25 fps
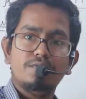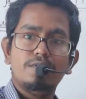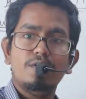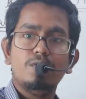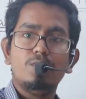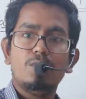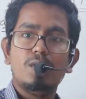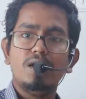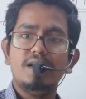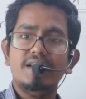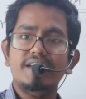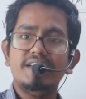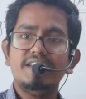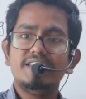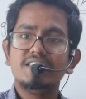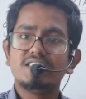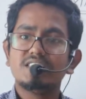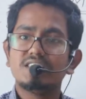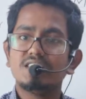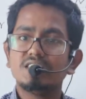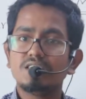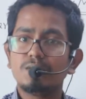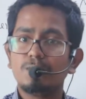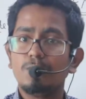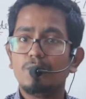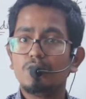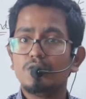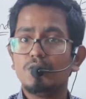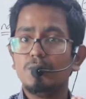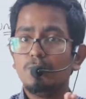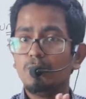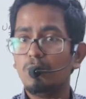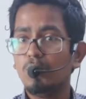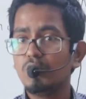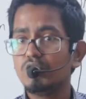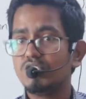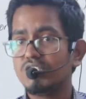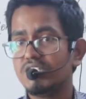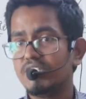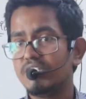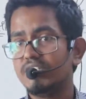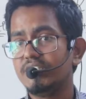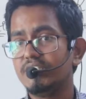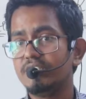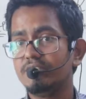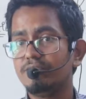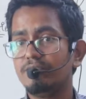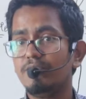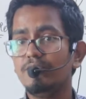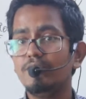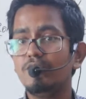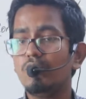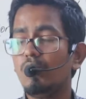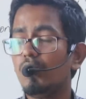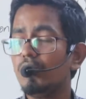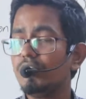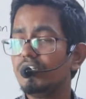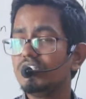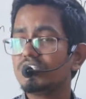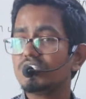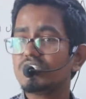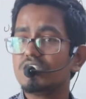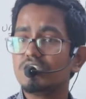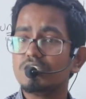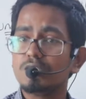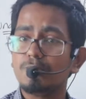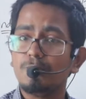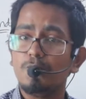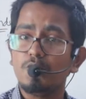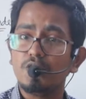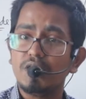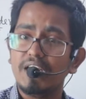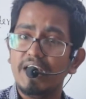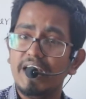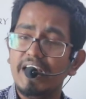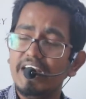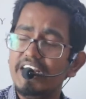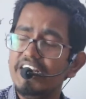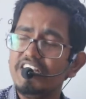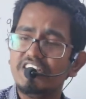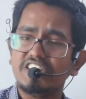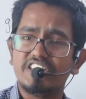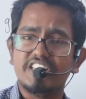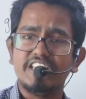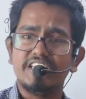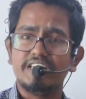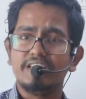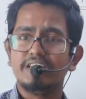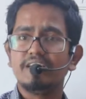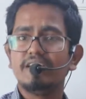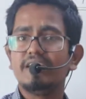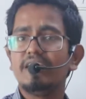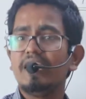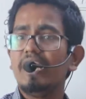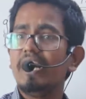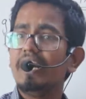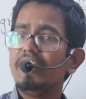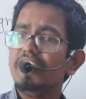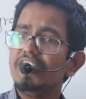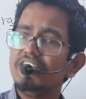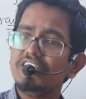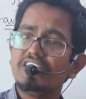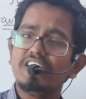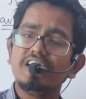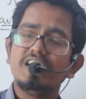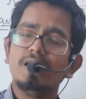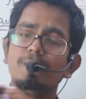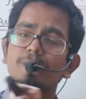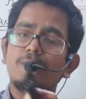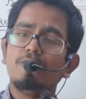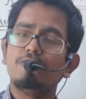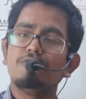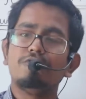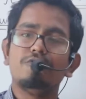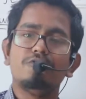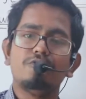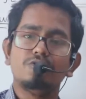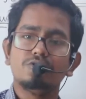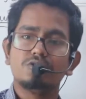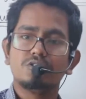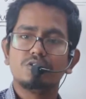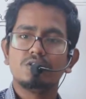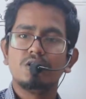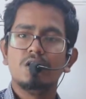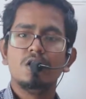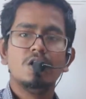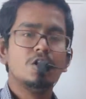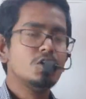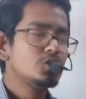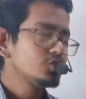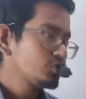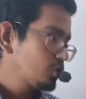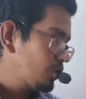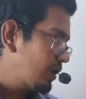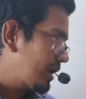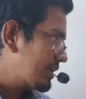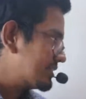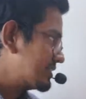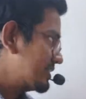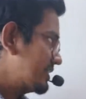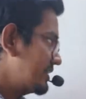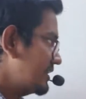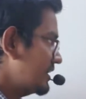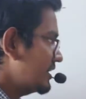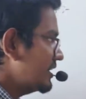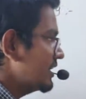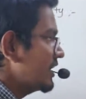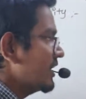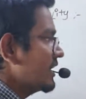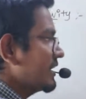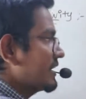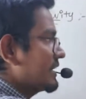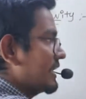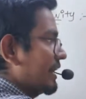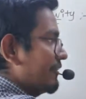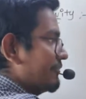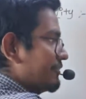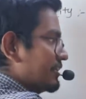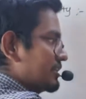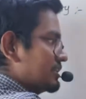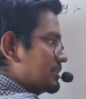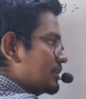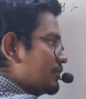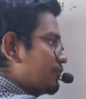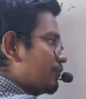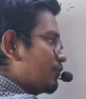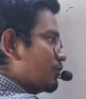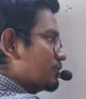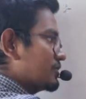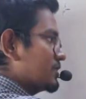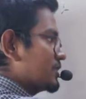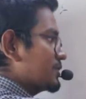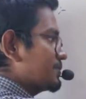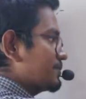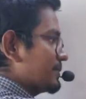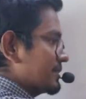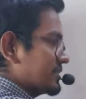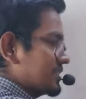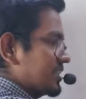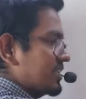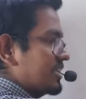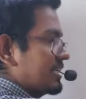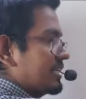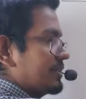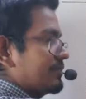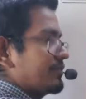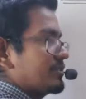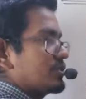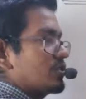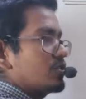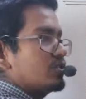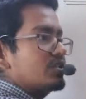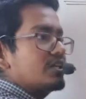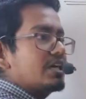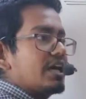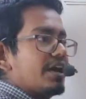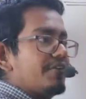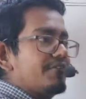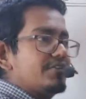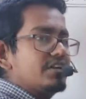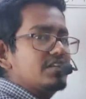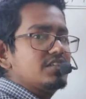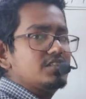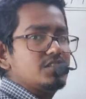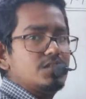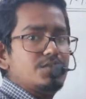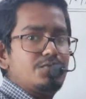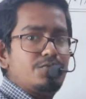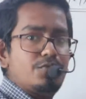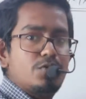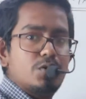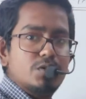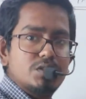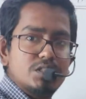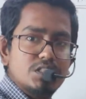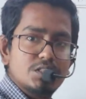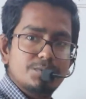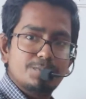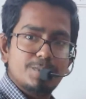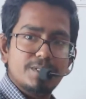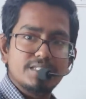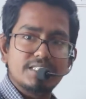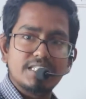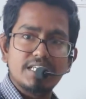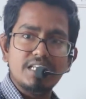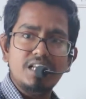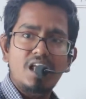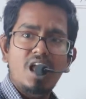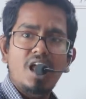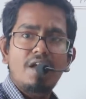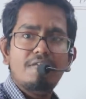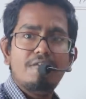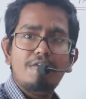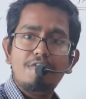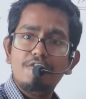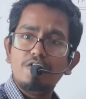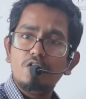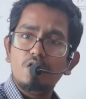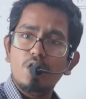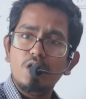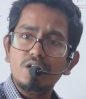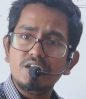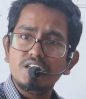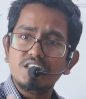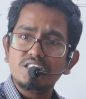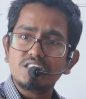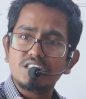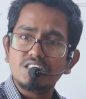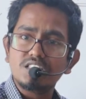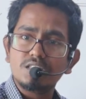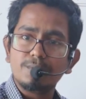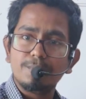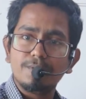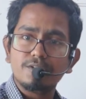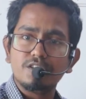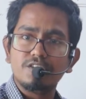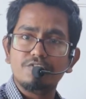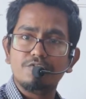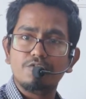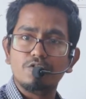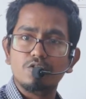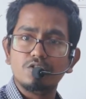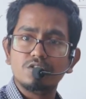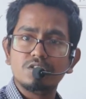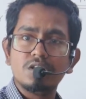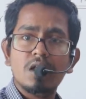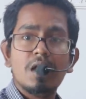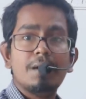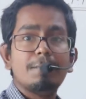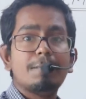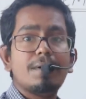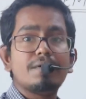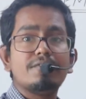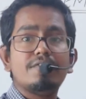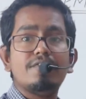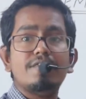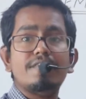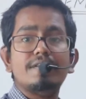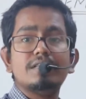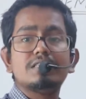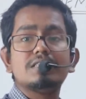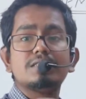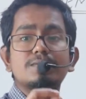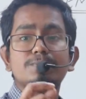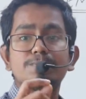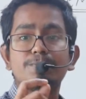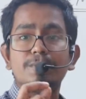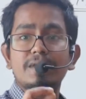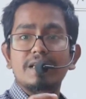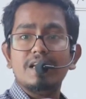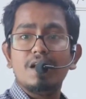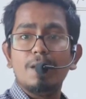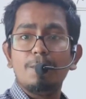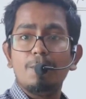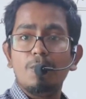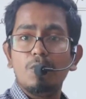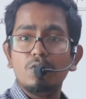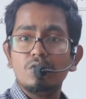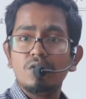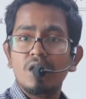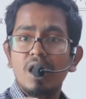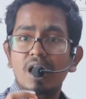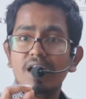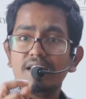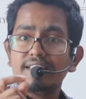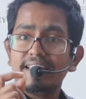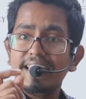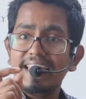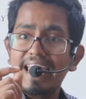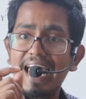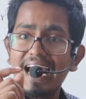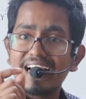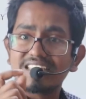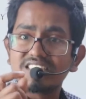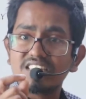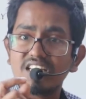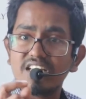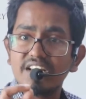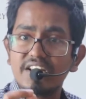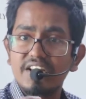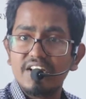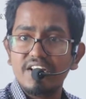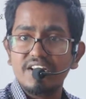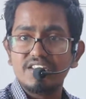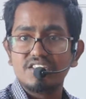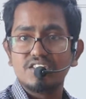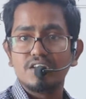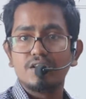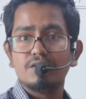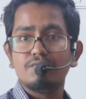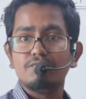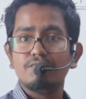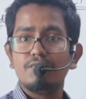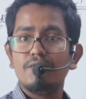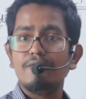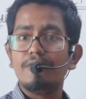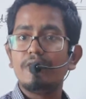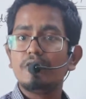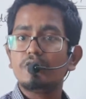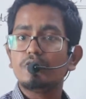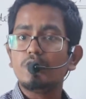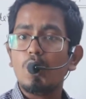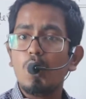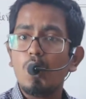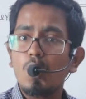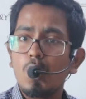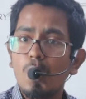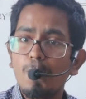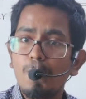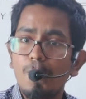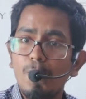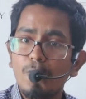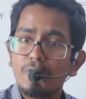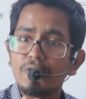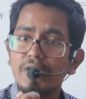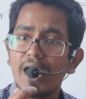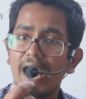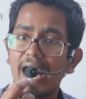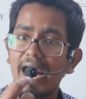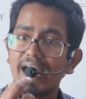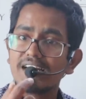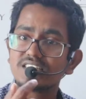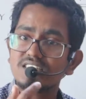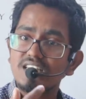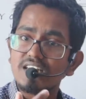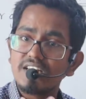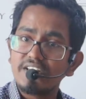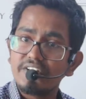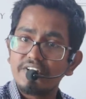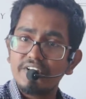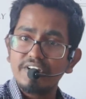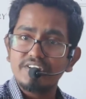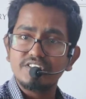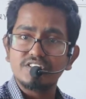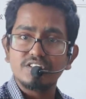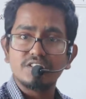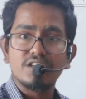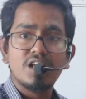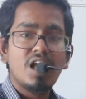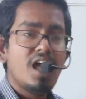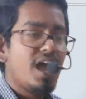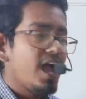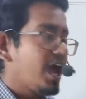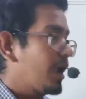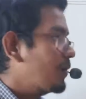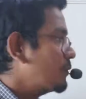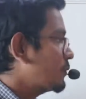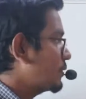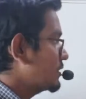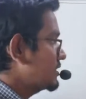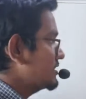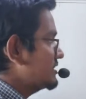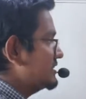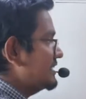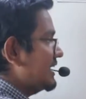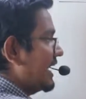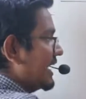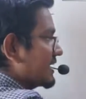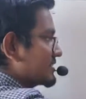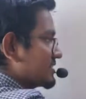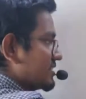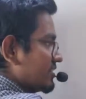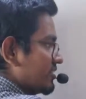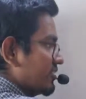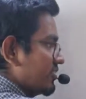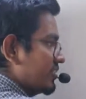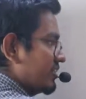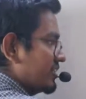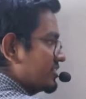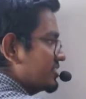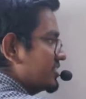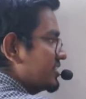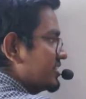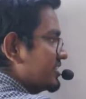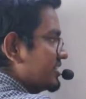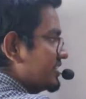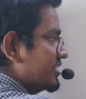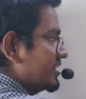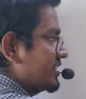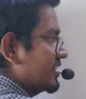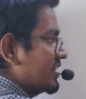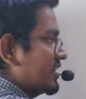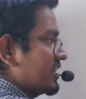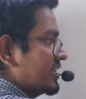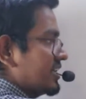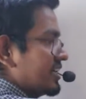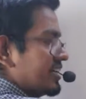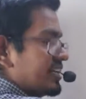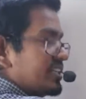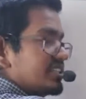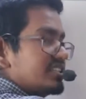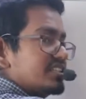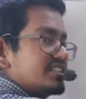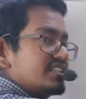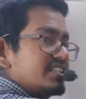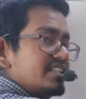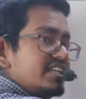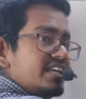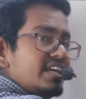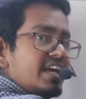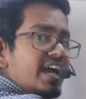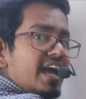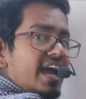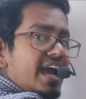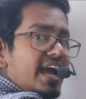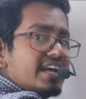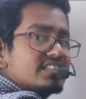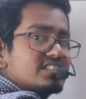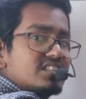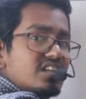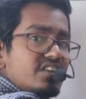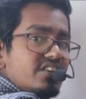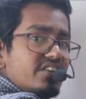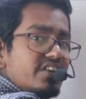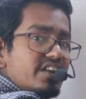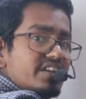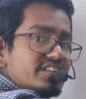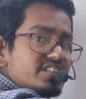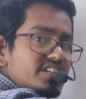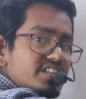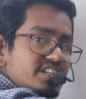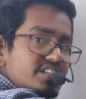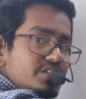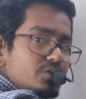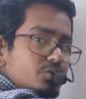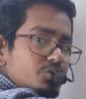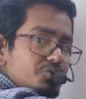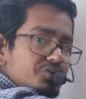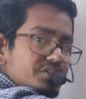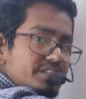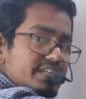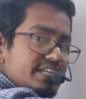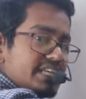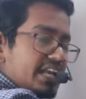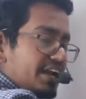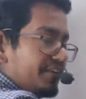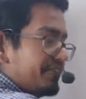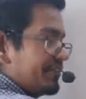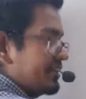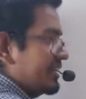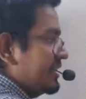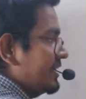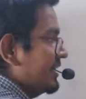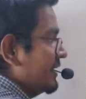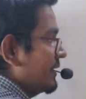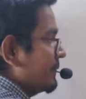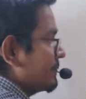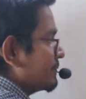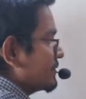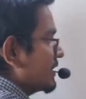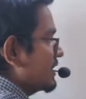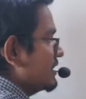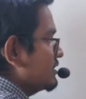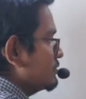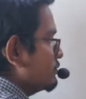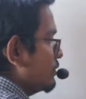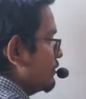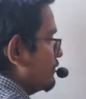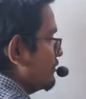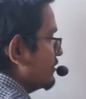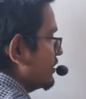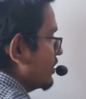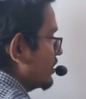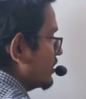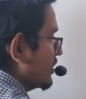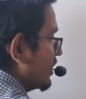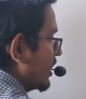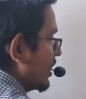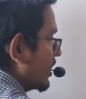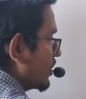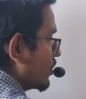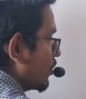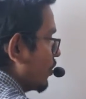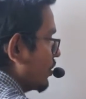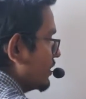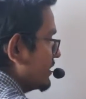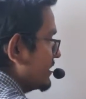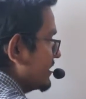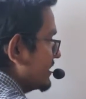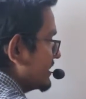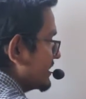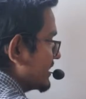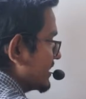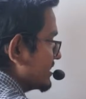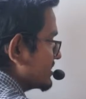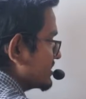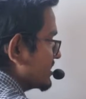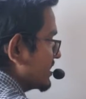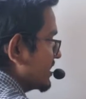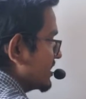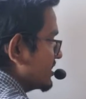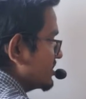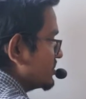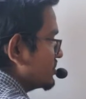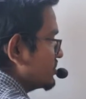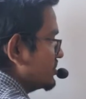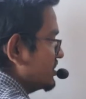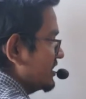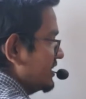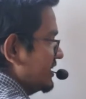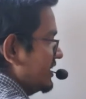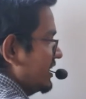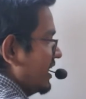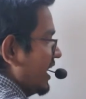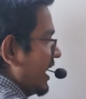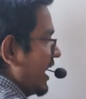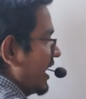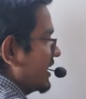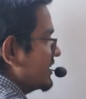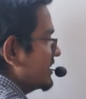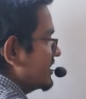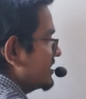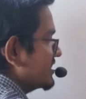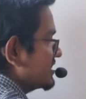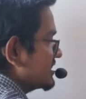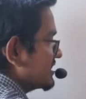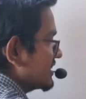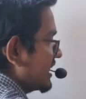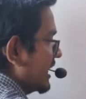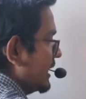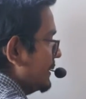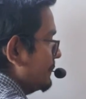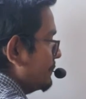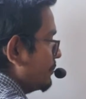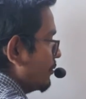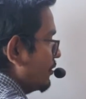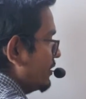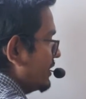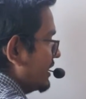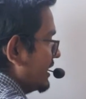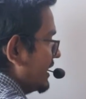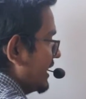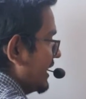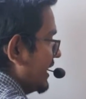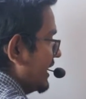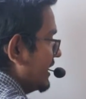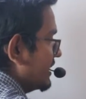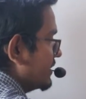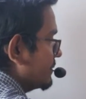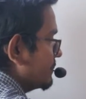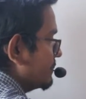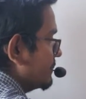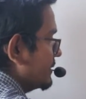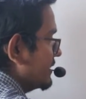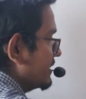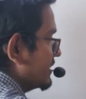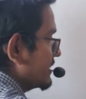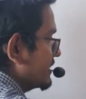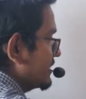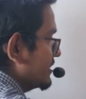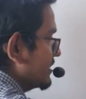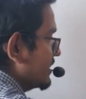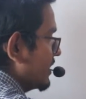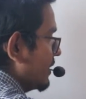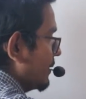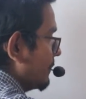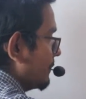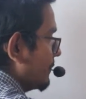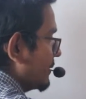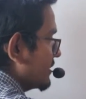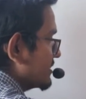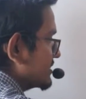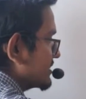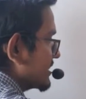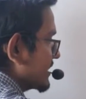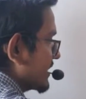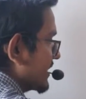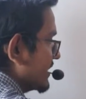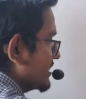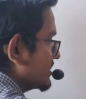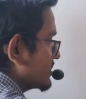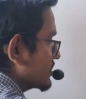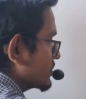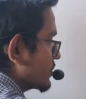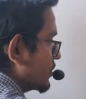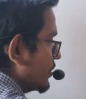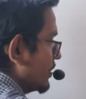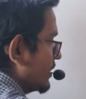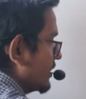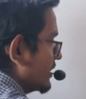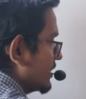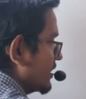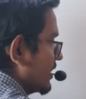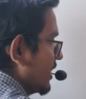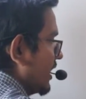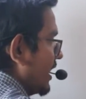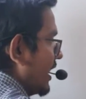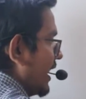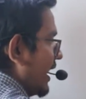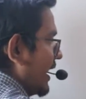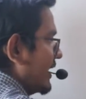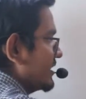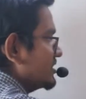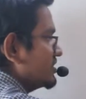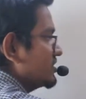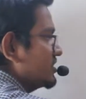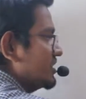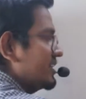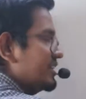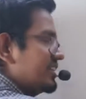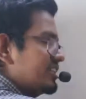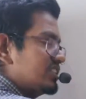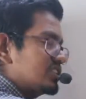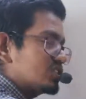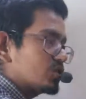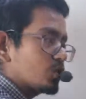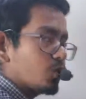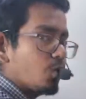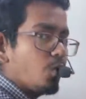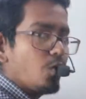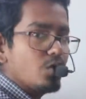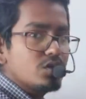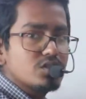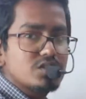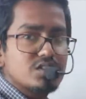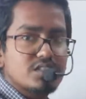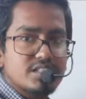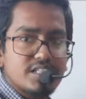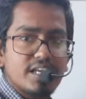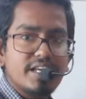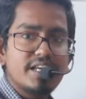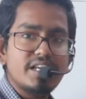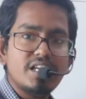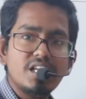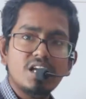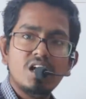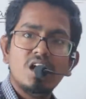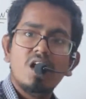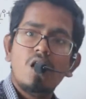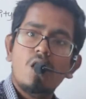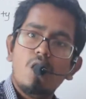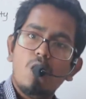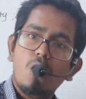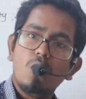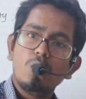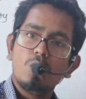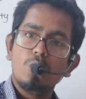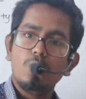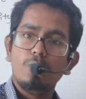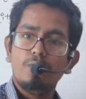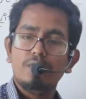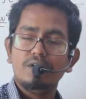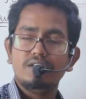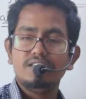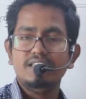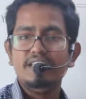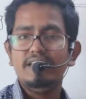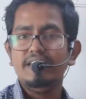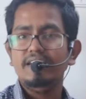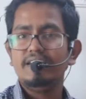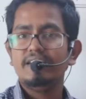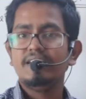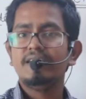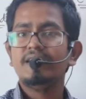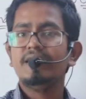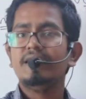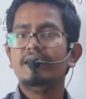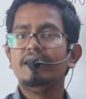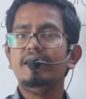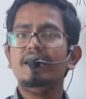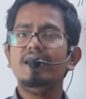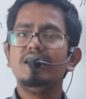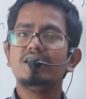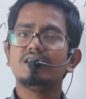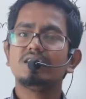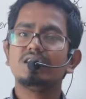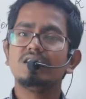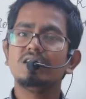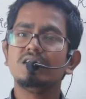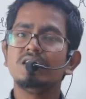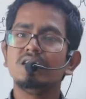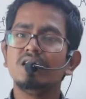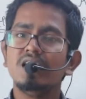We will only discuss about the motion here. We will not discuss about anything about force. So as here gravitational force is present, even though the gravitational force is present, we will not discuss about the force, but we will speak about the acceleration. We will talk about acceleration. And what is the acceleration here? It is the acceleration due to the gravity. That is why we are calling it as g, and it is 9.8 meter per second square, and g is constant all over the earth.